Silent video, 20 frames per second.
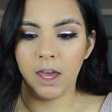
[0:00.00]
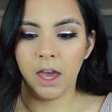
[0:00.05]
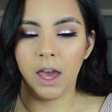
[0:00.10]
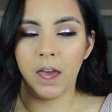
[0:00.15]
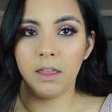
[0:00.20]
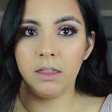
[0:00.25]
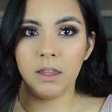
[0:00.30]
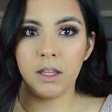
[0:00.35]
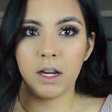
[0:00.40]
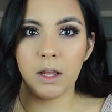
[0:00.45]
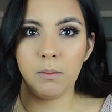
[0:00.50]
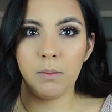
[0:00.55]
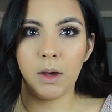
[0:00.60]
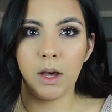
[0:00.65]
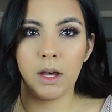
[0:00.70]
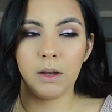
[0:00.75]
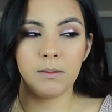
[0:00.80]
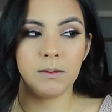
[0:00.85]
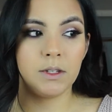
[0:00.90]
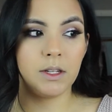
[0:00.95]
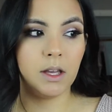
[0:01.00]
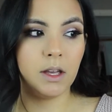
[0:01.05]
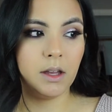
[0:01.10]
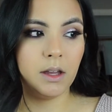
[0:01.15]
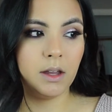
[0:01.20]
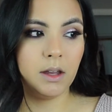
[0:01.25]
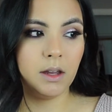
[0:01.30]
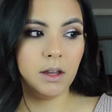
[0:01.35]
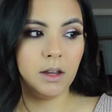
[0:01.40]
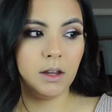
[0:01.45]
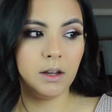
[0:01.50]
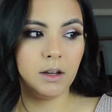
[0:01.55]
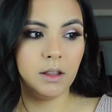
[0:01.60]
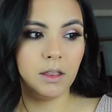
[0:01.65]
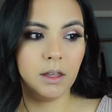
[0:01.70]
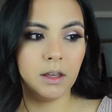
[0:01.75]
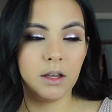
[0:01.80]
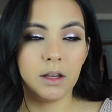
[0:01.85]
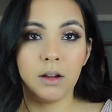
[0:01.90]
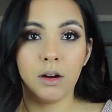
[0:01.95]
And then I popped on
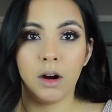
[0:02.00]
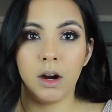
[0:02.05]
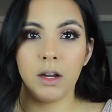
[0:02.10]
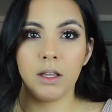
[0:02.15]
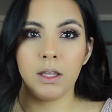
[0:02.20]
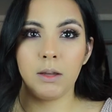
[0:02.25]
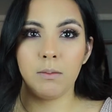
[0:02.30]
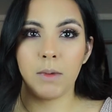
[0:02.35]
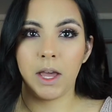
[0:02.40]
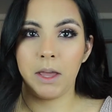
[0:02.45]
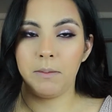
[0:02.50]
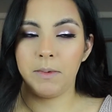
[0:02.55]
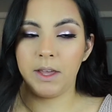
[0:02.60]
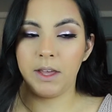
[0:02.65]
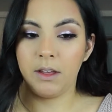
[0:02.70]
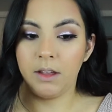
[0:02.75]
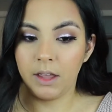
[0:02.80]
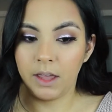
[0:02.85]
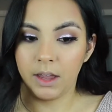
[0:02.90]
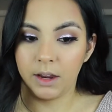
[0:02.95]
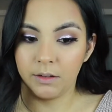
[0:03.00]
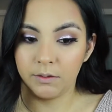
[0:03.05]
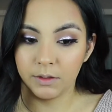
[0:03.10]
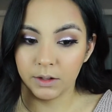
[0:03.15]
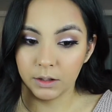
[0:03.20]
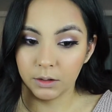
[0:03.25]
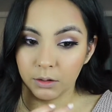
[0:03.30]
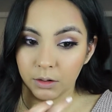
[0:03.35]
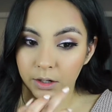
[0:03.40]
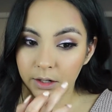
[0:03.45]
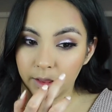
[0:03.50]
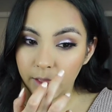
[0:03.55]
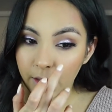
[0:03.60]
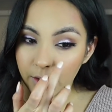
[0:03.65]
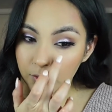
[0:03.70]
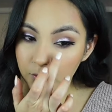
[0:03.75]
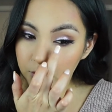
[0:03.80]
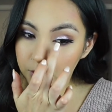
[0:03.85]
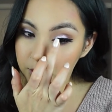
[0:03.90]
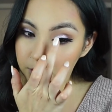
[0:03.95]
the Carli, Bybel, and Velour
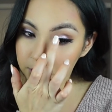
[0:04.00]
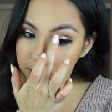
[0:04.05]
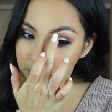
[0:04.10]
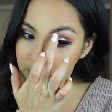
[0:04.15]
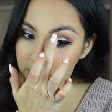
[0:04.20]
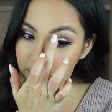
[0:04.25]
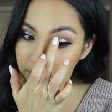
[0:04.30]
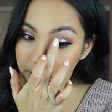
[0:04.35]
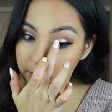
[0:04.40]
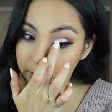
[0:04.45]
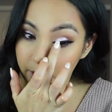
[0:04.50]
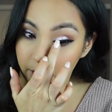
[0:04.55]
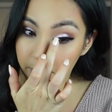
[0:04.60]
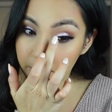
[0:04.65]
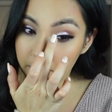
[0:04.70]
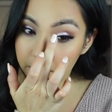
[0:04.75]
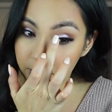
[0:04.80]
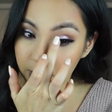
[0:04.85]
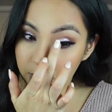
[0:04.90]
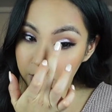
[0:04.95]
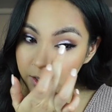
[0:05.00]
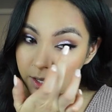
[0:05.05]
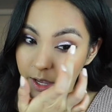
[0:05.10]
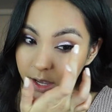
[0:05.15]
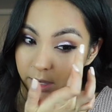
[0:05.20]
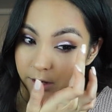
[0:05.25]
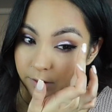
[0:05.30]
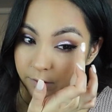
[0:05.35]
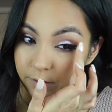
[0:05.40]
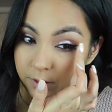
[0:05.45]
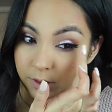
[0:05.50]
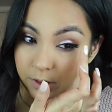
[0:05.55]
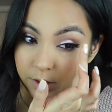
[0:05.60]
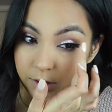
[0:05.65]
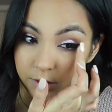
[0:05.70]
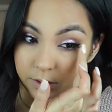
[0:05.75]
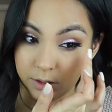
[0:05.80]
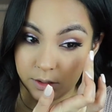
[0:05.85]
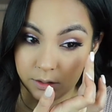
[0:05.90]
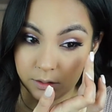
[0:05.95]
lashes, the collab that she had a few
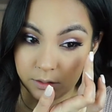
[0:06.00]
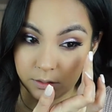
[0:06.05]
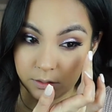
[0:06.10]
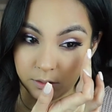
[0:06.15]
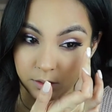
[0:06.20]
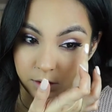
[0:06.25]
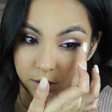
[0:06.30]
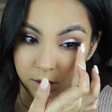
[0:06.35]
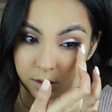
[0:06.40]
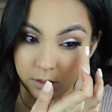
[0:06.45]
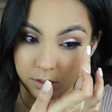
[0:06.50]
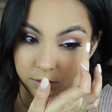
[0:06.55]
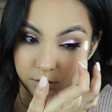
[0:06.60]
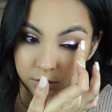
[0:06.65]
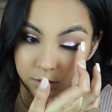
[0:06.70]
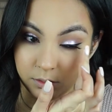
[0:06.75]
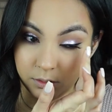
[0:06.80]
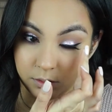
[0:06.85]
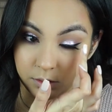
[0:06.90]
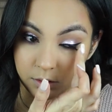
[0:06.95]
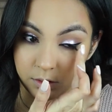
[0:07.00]
years ago.